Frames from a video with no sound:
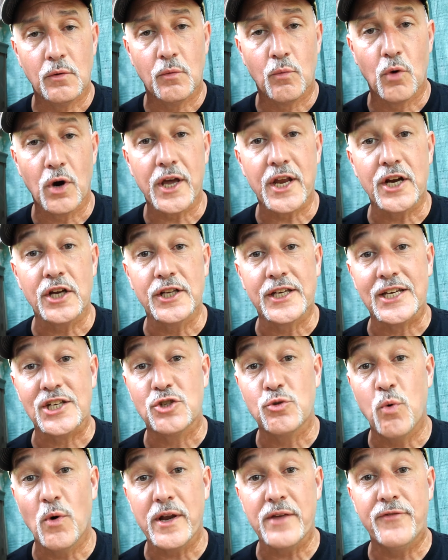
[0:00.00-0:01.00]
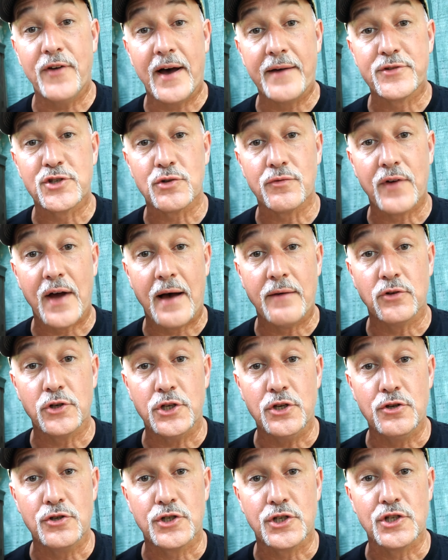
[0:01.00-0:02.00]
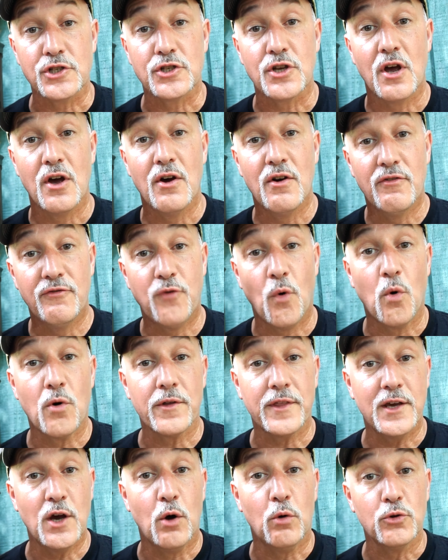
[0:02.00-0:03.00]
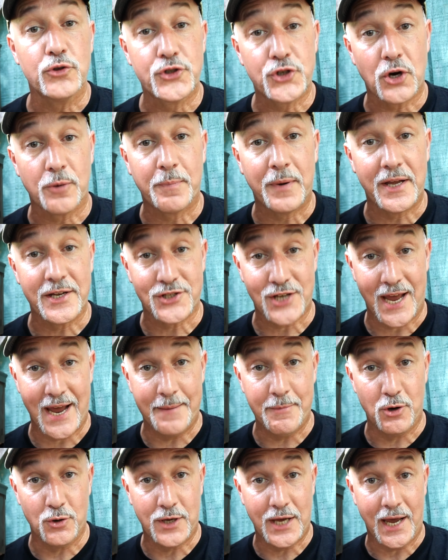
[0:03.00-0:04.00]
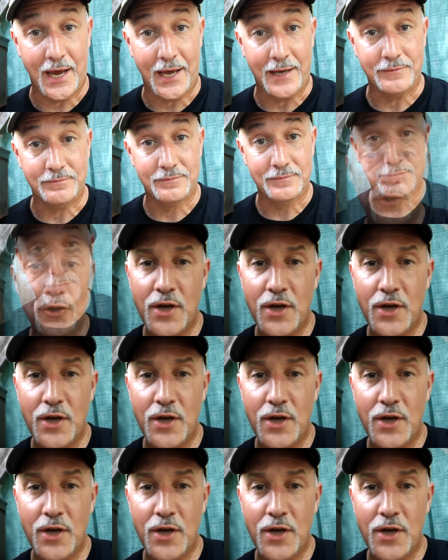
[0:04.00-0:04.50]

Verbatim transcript: we're going to look at 25 survival uses for the old surplus ammo can.